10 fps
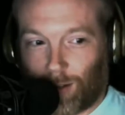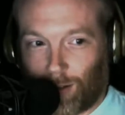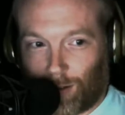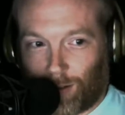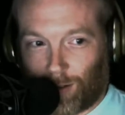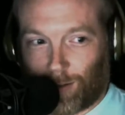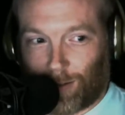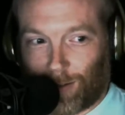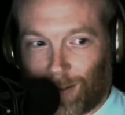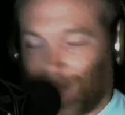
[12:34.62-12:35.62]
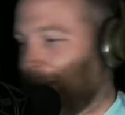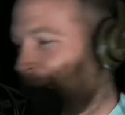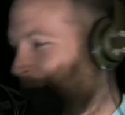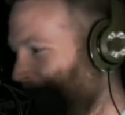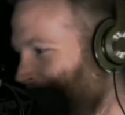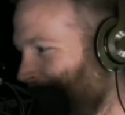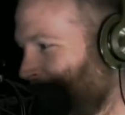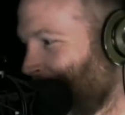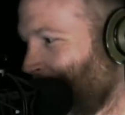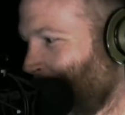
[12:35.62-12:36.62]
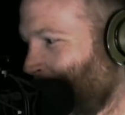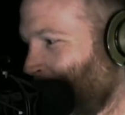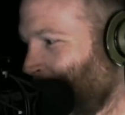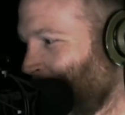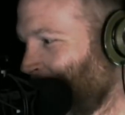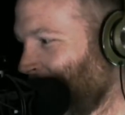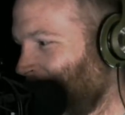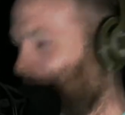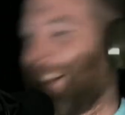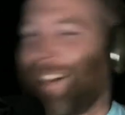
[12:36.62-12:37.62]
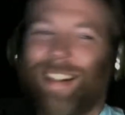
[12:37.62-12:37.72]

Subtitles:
before I'm sure most of the ladies are like,